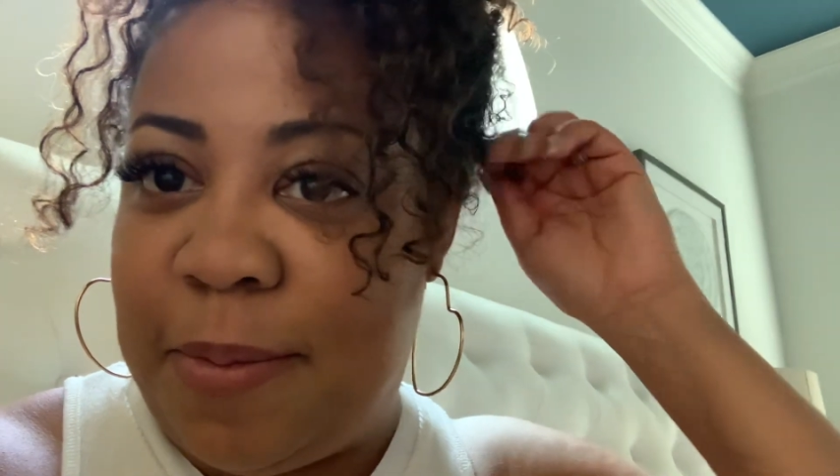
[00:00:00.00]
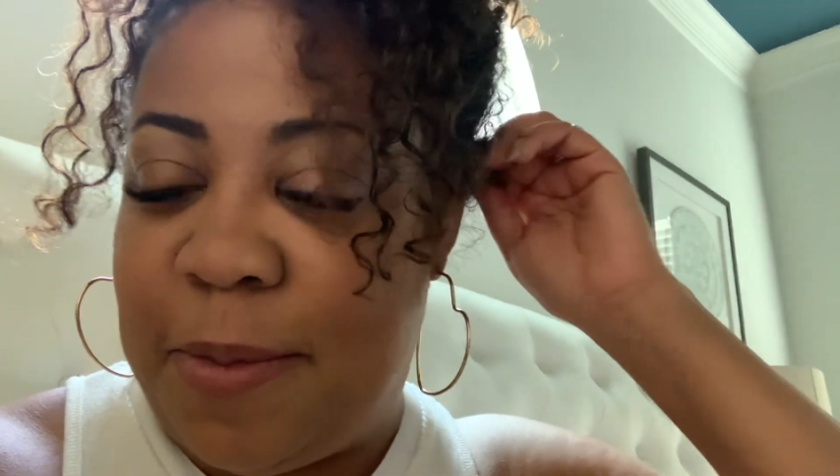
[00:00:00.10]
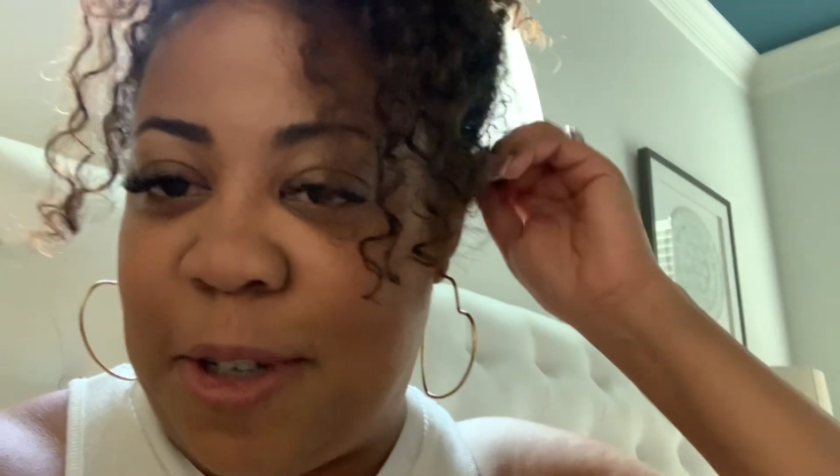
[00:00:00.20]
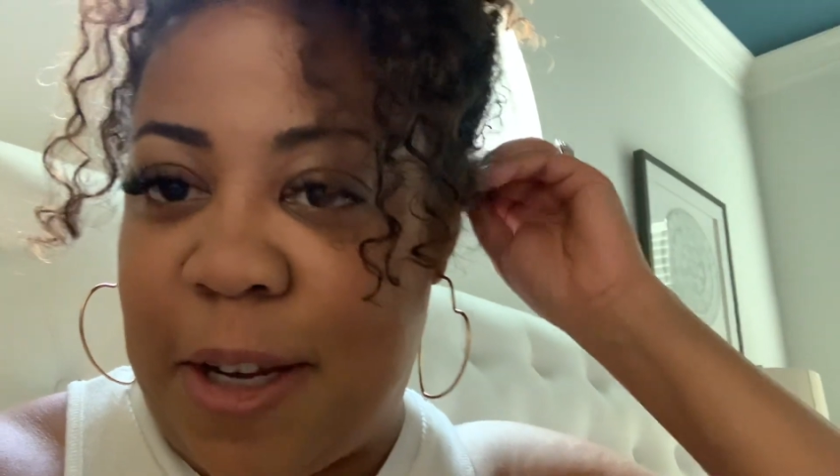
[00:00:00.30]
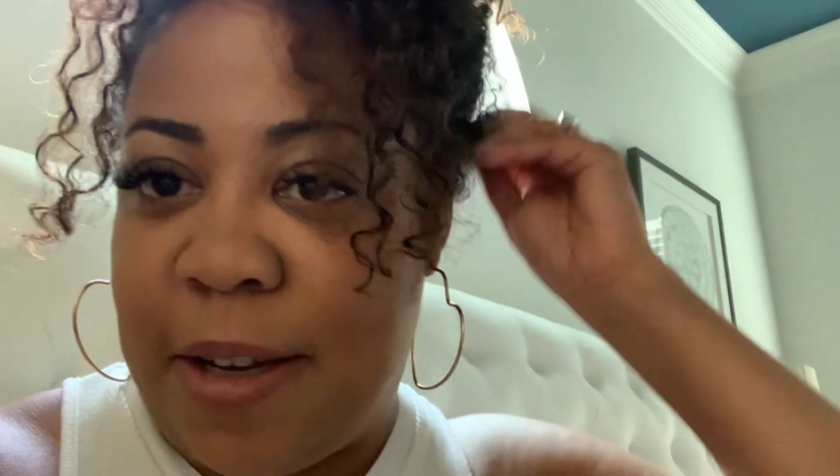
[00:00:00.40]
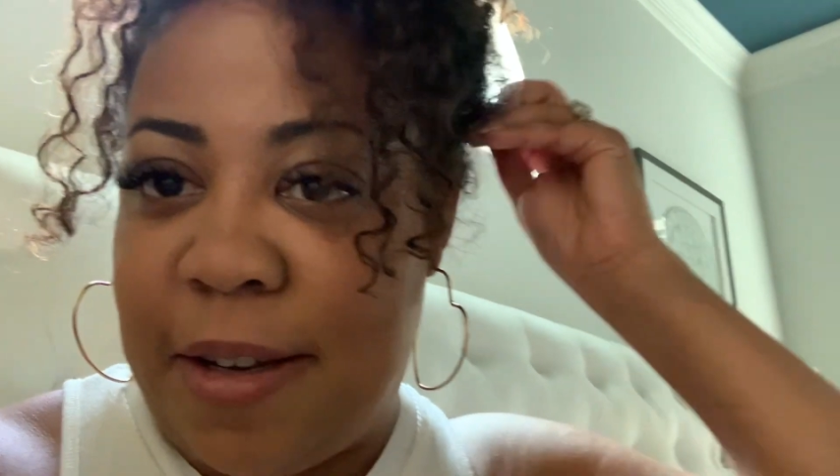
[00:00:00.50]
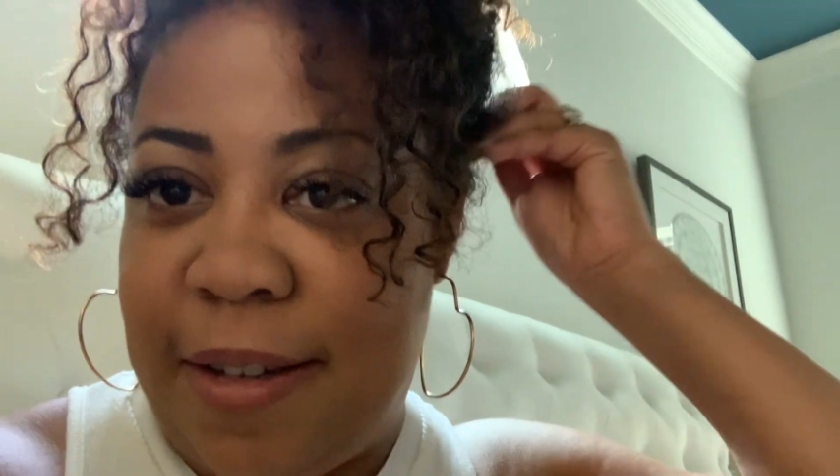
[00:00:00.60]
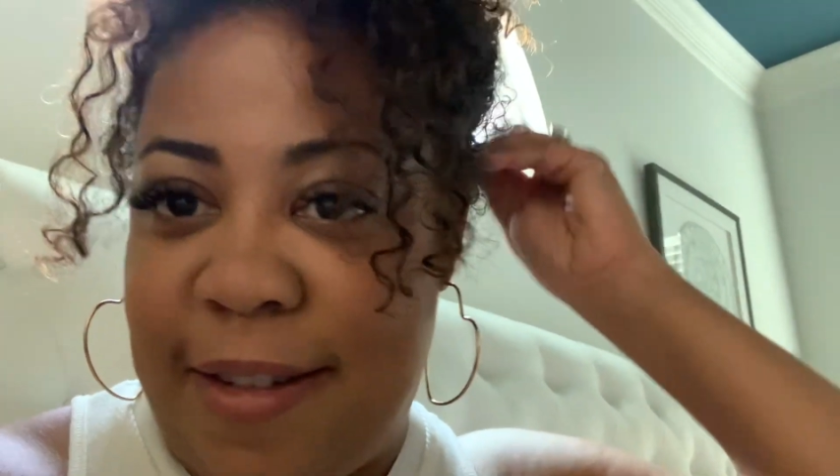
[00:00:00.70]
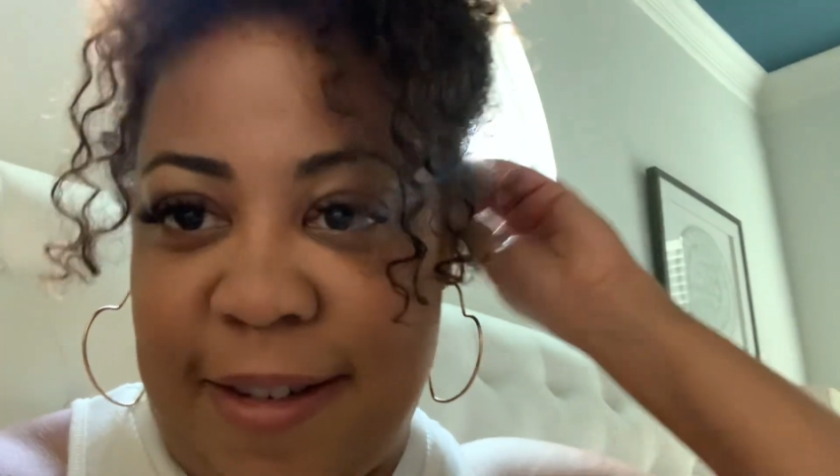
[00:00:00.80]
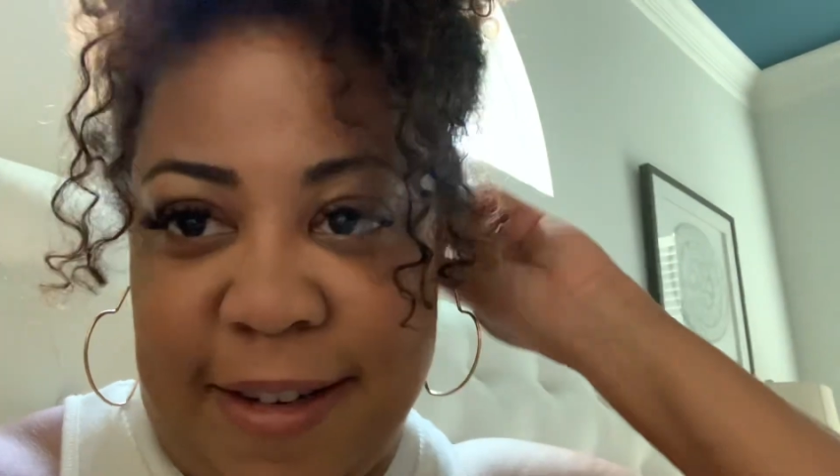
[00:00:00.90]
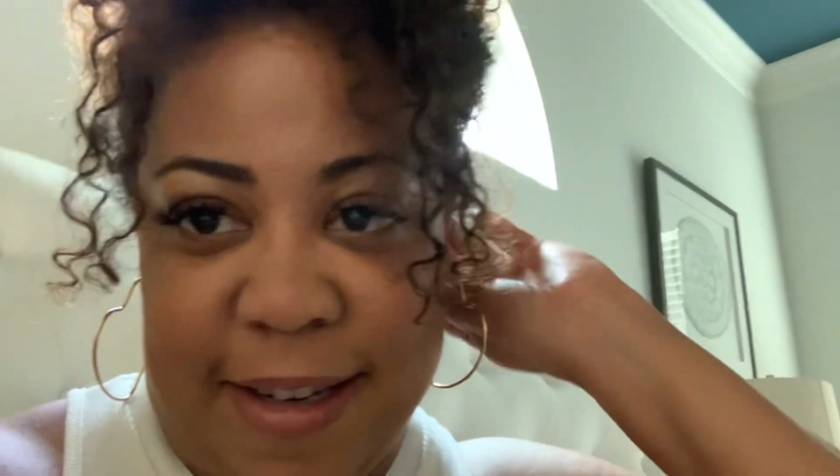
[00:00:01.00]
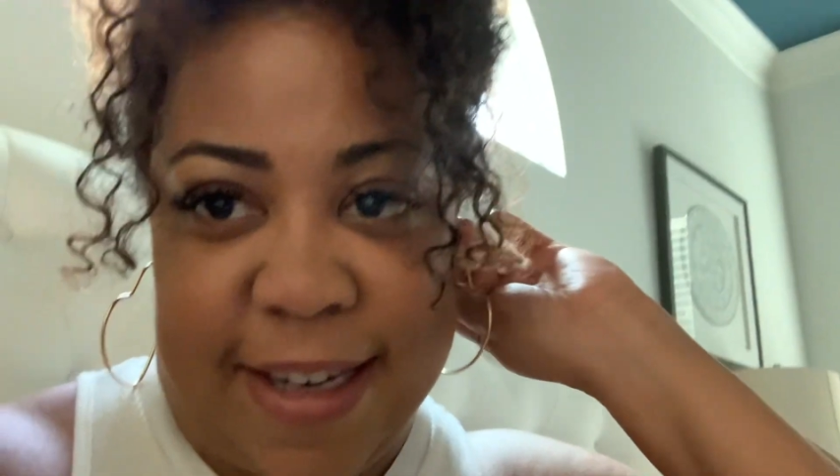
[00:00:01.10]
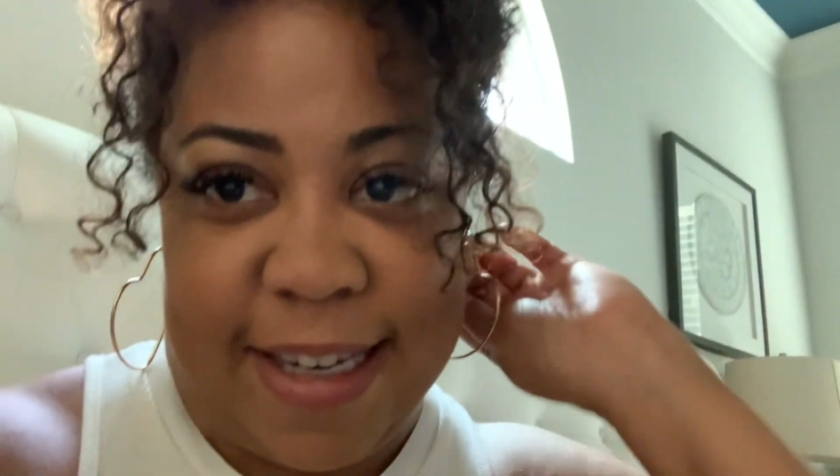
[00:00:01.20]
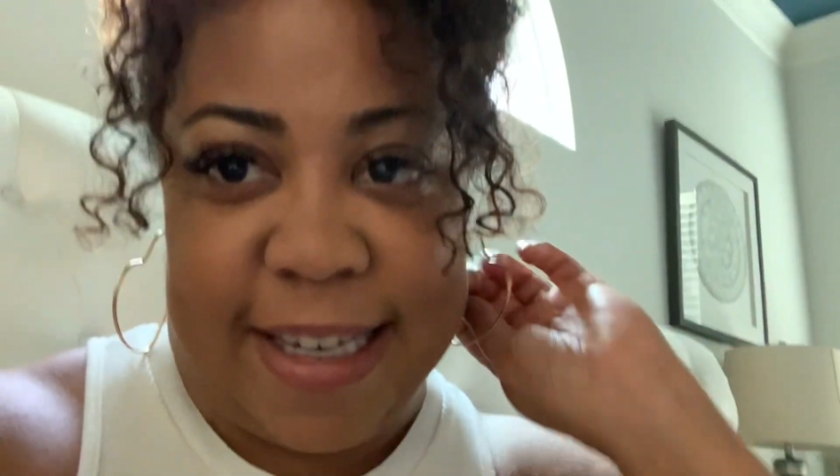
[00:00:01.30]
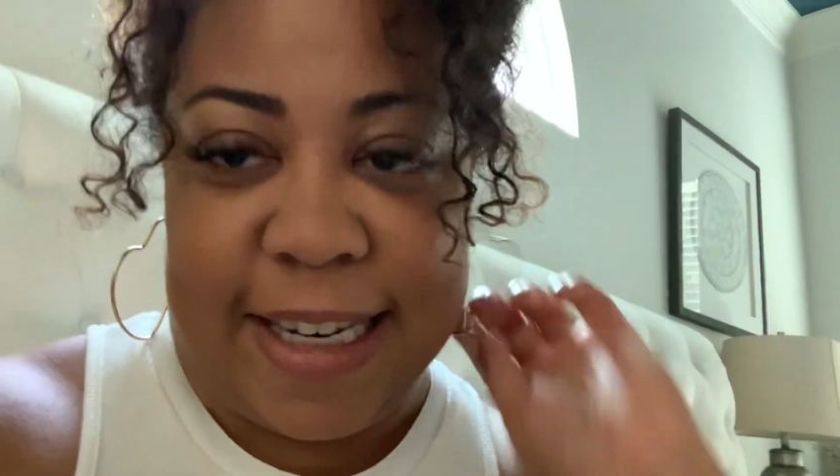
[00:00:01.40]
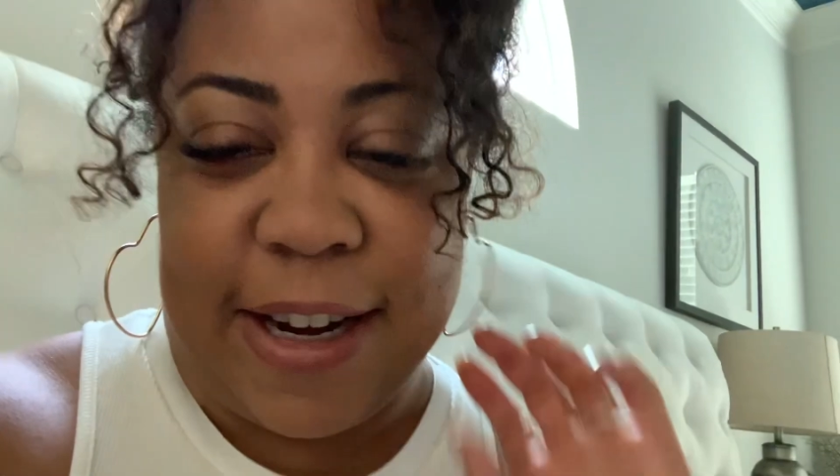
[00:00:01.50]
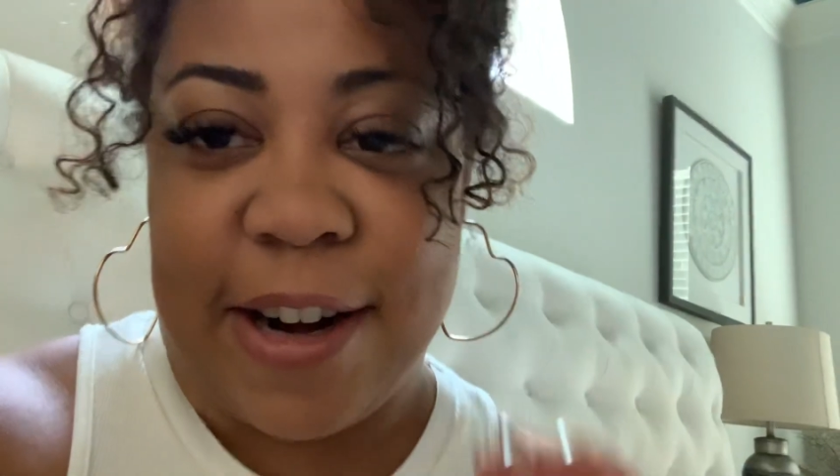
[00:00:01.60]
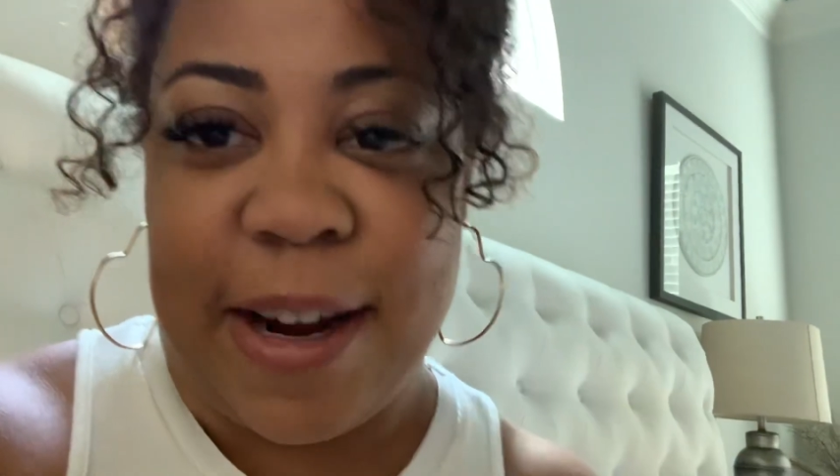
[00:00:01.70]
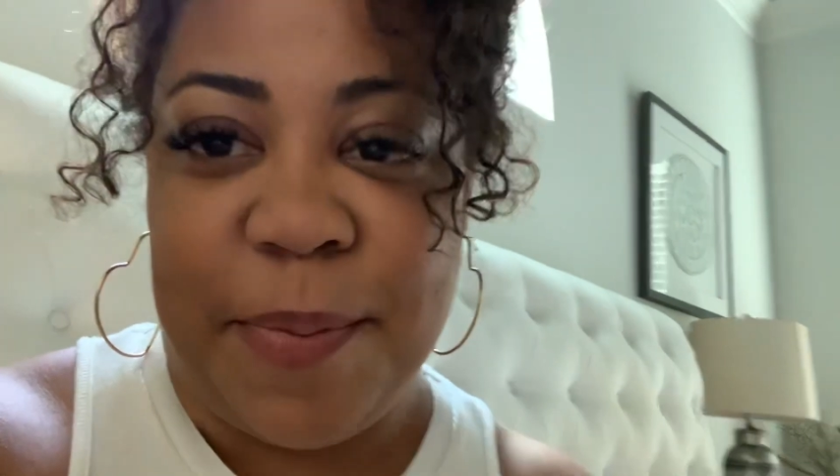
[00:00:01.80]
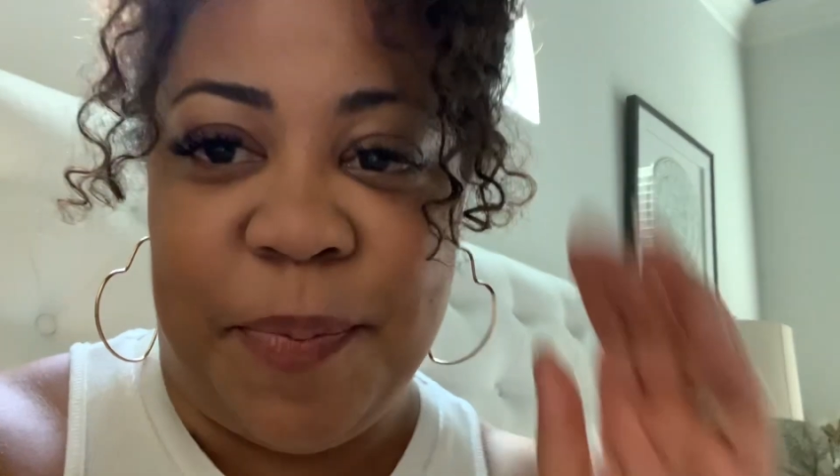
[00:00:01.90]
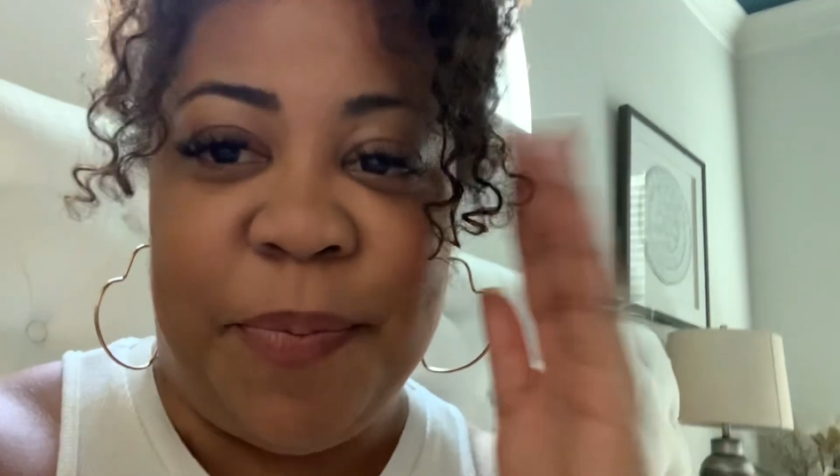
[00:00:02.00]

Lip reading: Tuck it. All right.